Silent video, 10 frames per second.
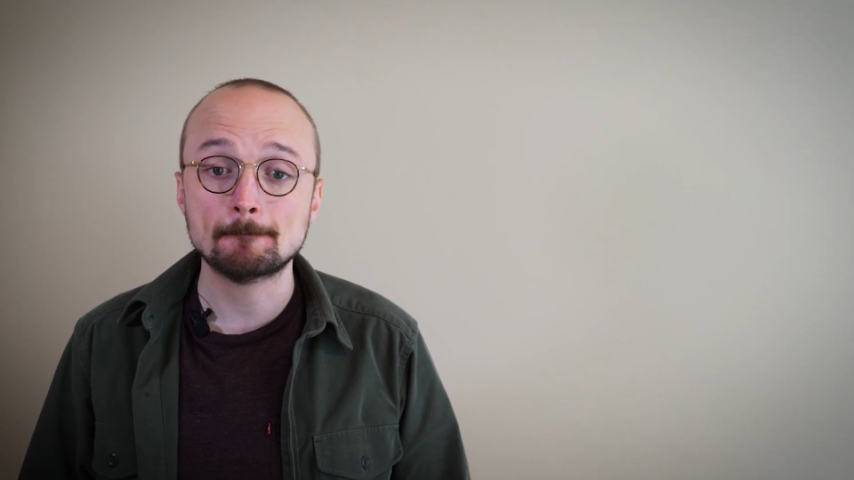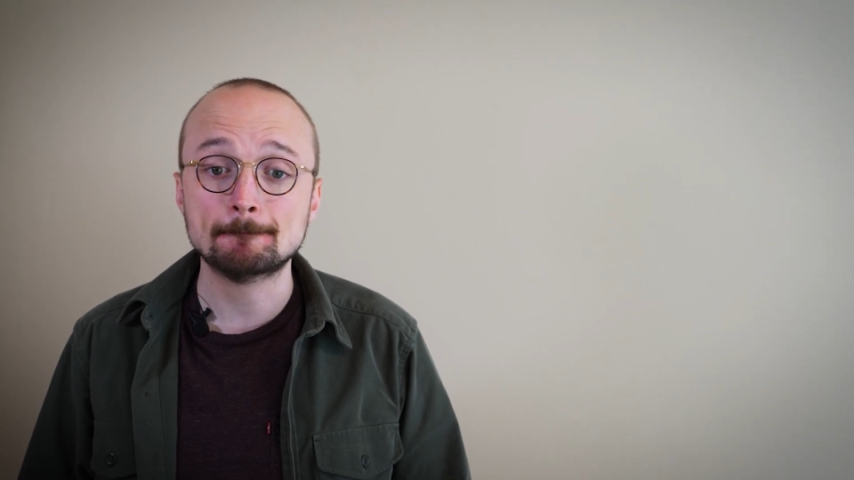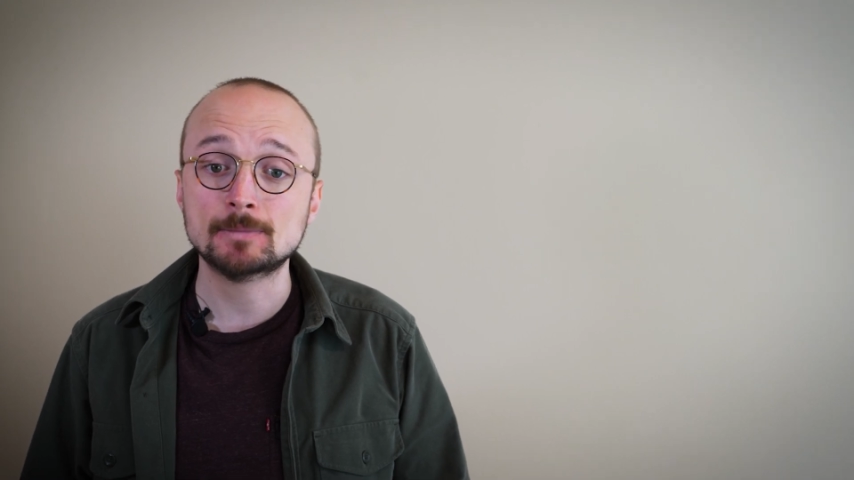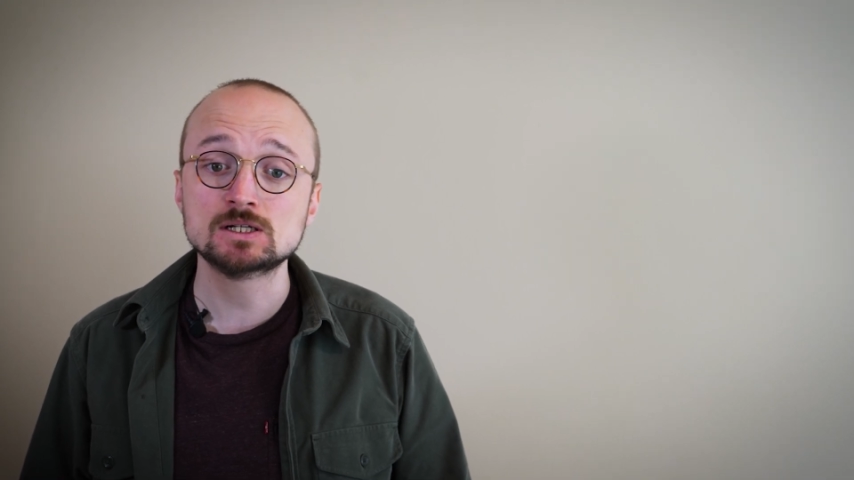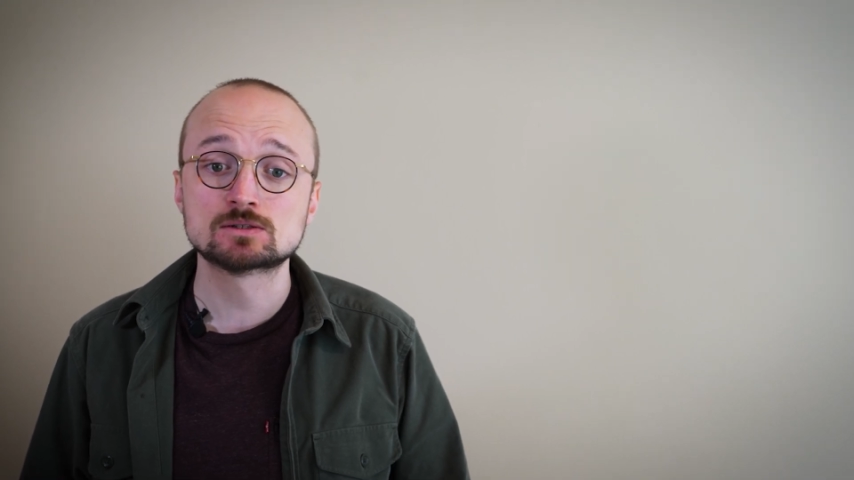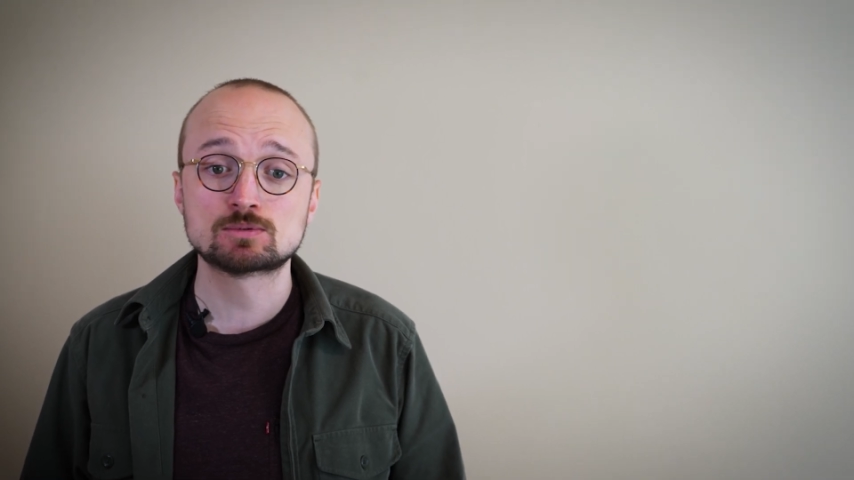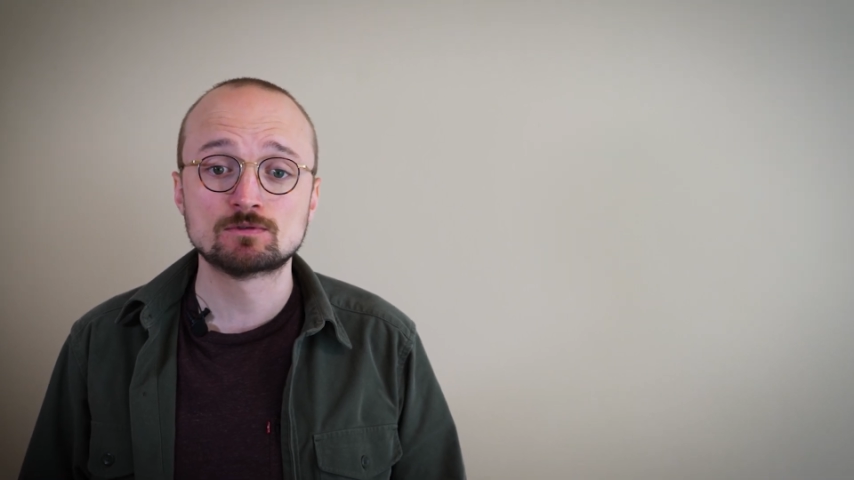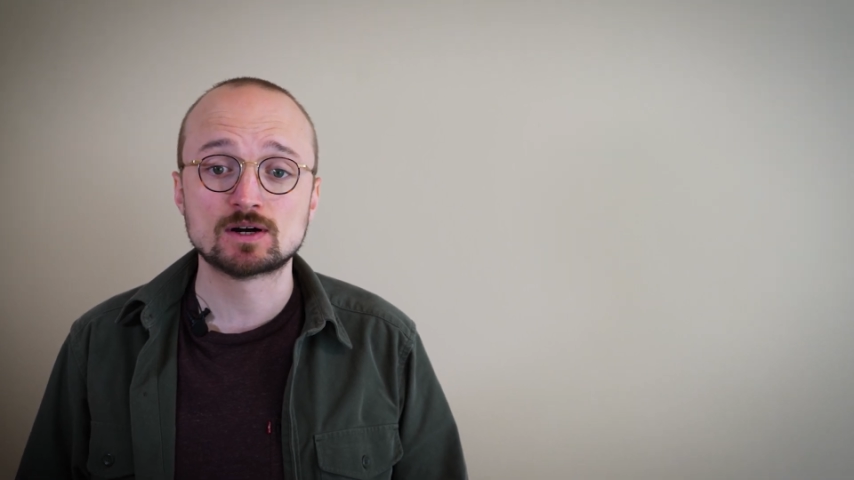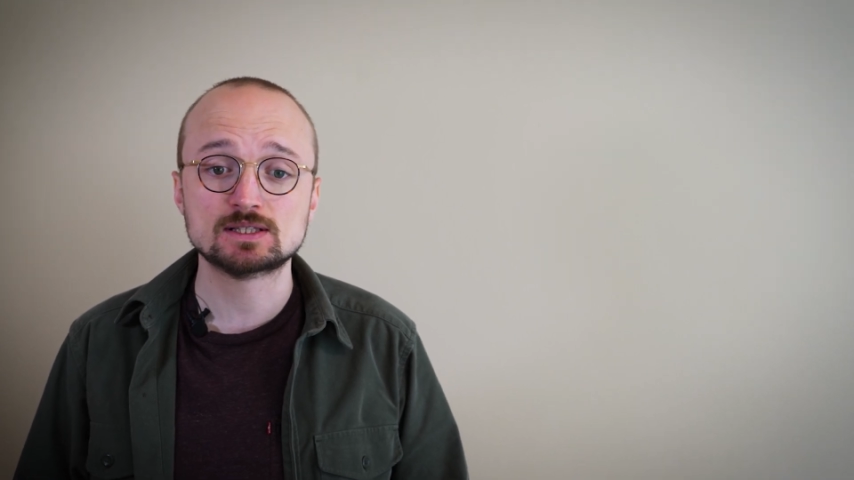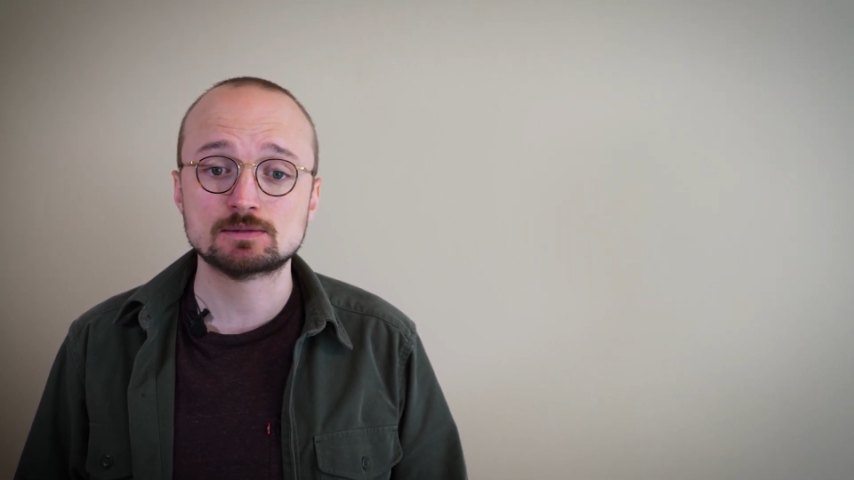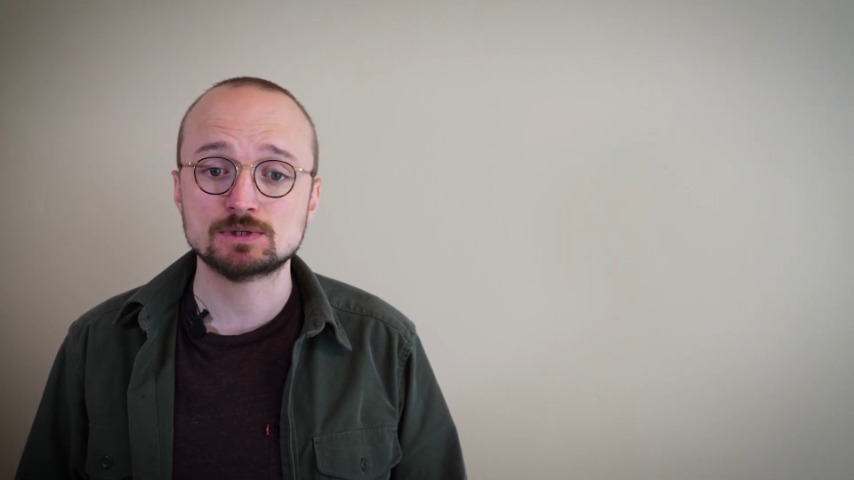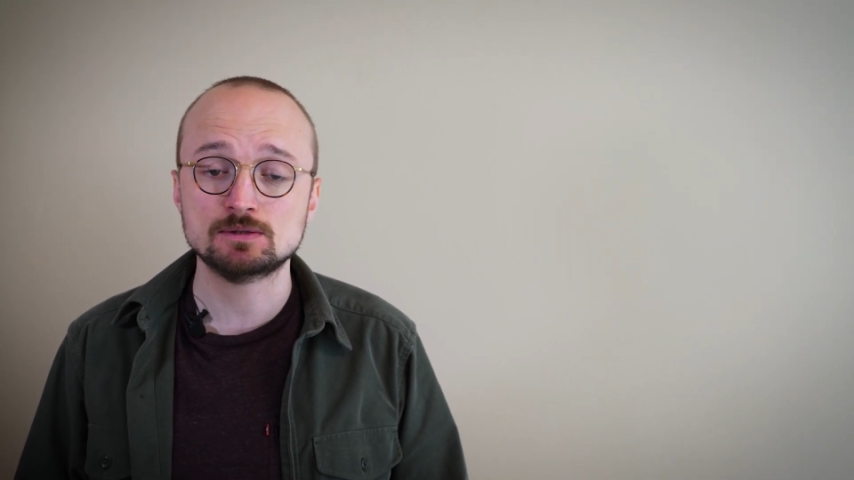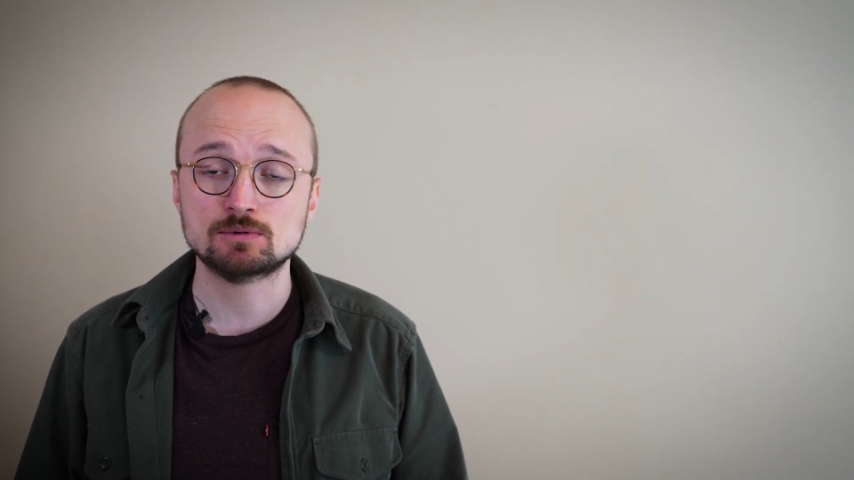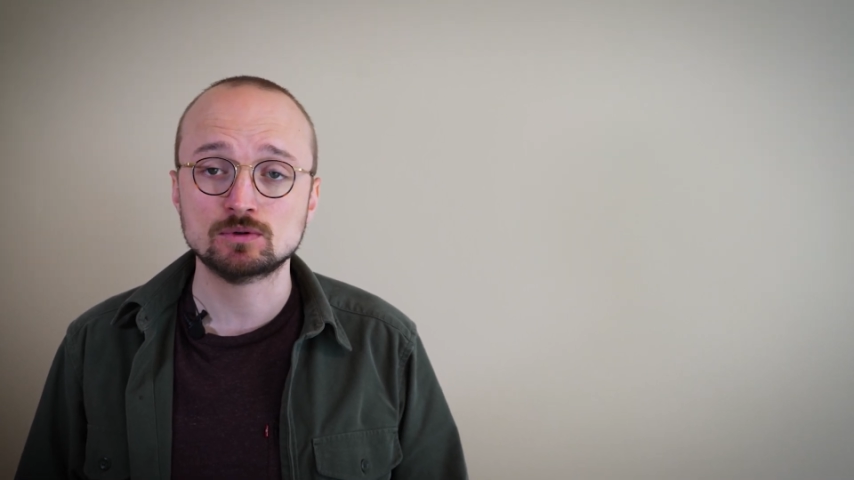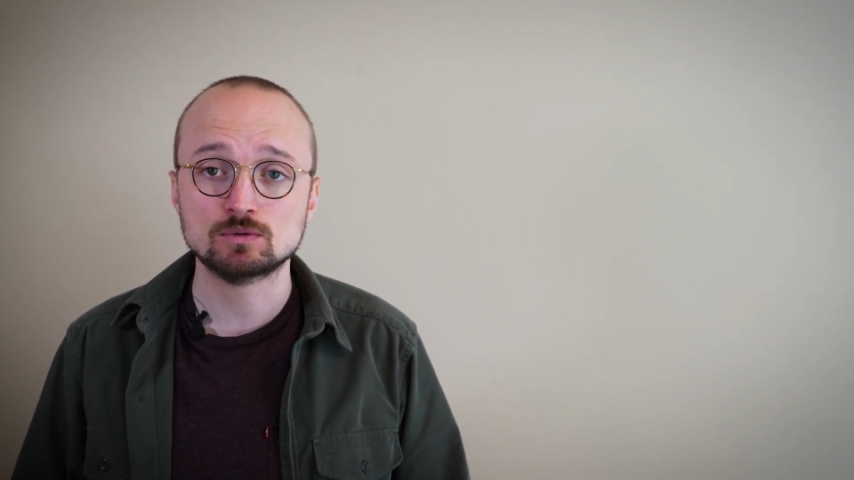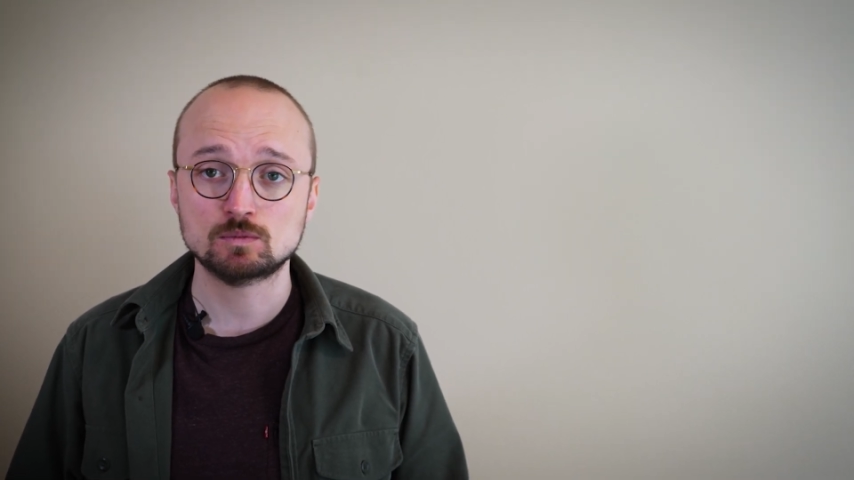must provide to people